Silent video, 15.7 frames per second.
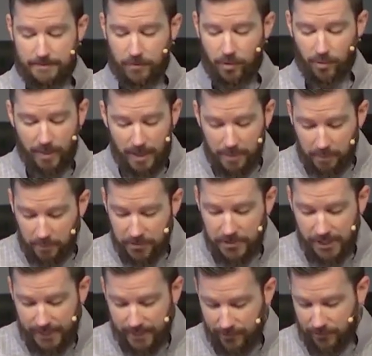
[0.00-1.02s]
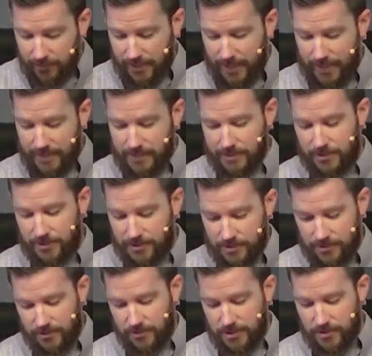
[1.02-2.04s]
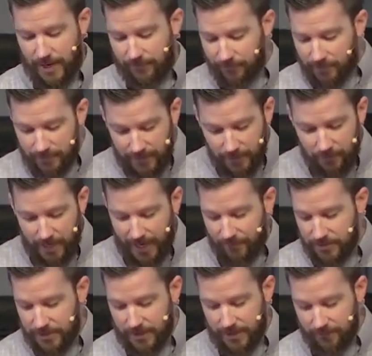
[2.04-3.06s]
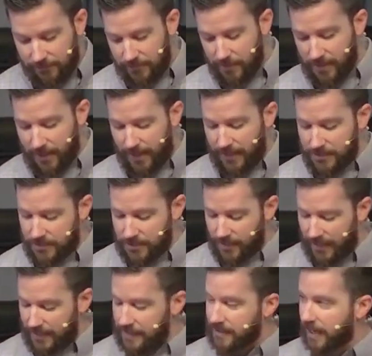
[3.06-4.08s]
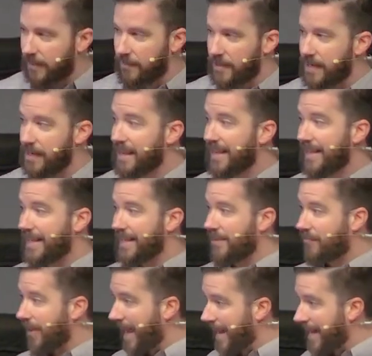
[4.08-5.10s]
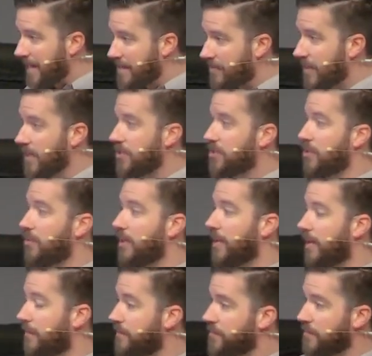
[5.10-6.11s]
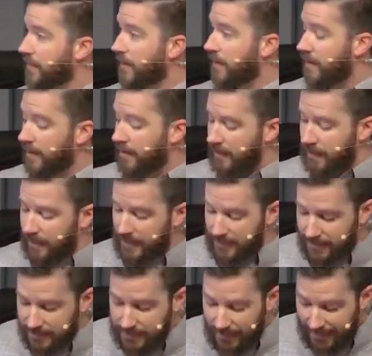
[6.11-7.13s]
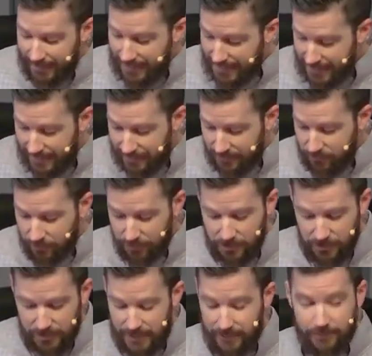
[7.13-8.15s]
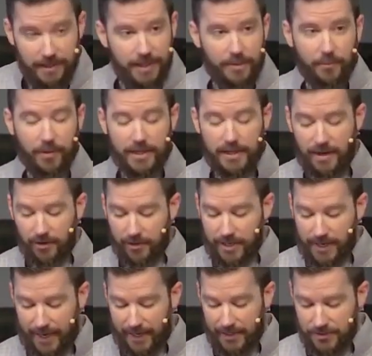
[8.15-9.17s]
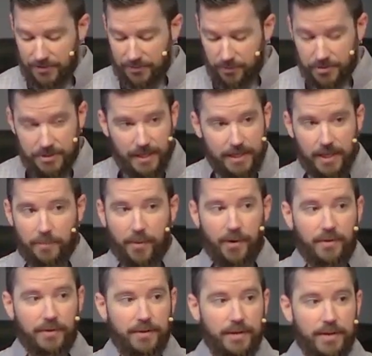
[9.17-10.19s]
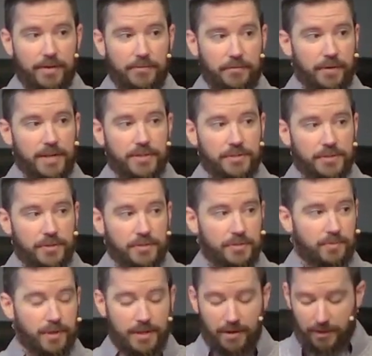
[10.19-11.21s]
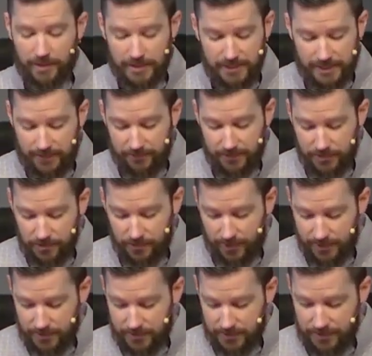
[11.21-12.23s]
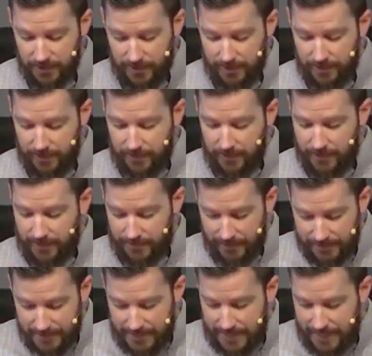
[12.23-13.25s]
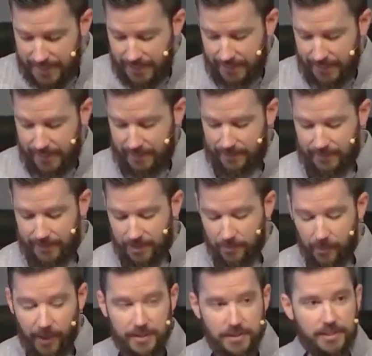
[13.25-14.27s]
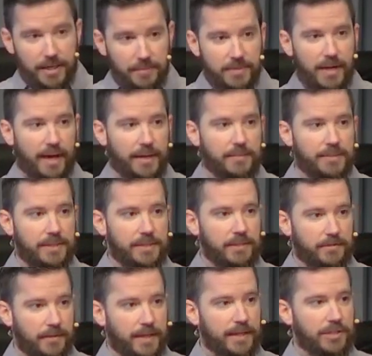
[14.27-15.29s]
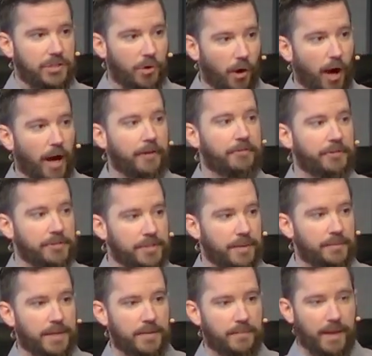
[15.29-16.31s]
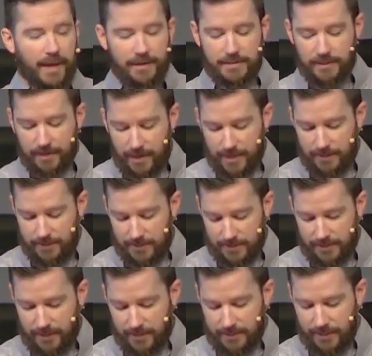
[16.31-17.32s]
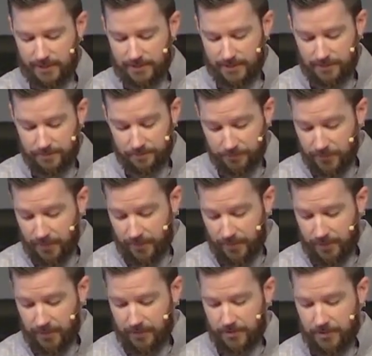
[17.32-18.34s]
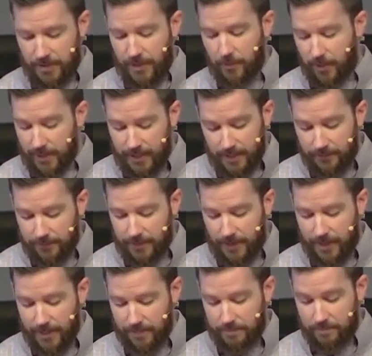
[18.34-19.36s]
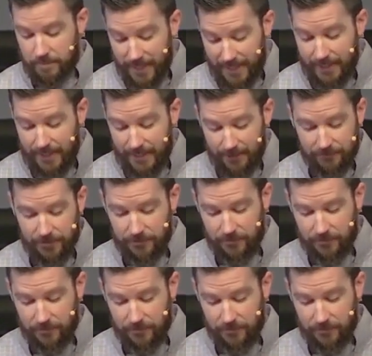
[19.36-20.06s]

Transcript: or maybe a particular kindness to you. So everything we have is a gift from God. So anytime we give anything to Him, he does not need it. We're just giving him what he already has. We're setting apart for his use what he already has given to us. He doesn't need anything, but sometimes it's fitting to offer something back to God in this context. And so they want to give God a big gift